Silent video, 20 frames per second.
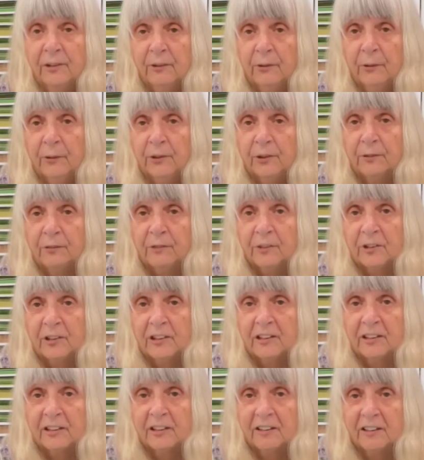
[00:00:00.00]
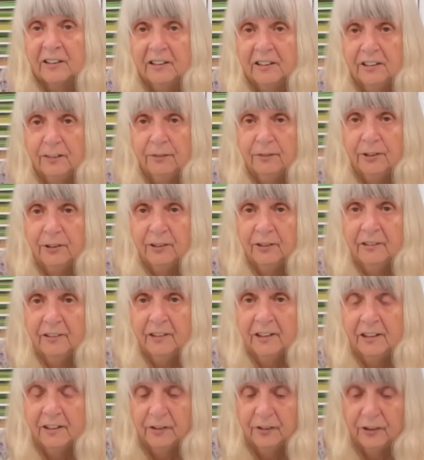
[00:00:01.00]
autumn truck, and if you
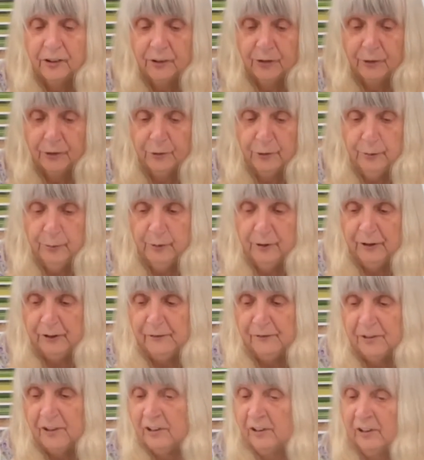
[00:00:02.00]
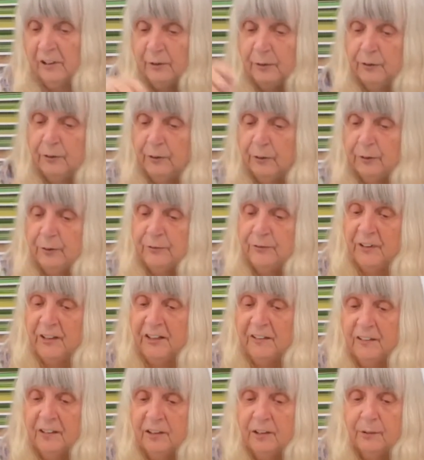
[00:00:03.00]
search through my other videos you'll
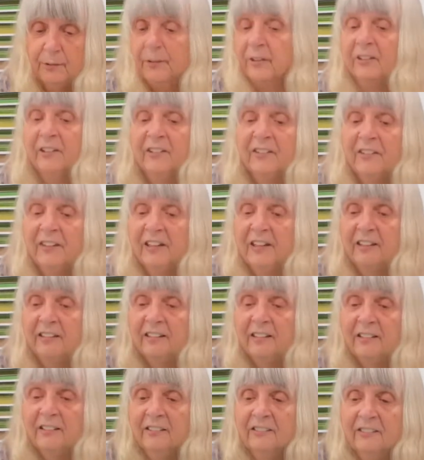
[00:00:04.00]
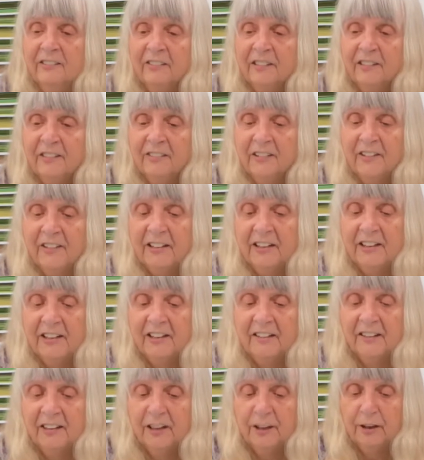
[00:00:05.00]
find this one on there too. I rather like
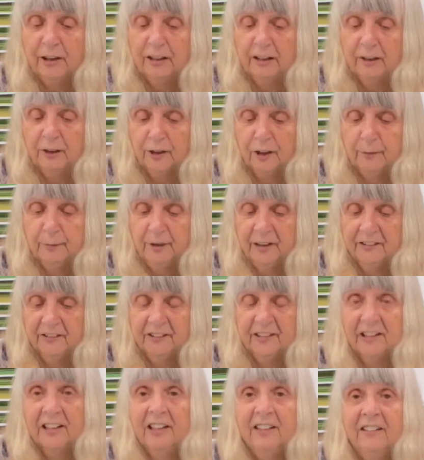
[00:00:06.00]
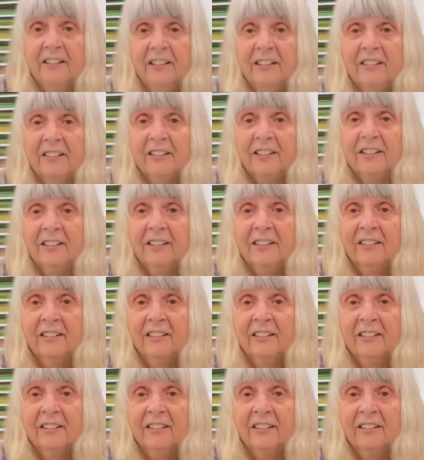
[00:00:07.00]
that. That'll come out again this year.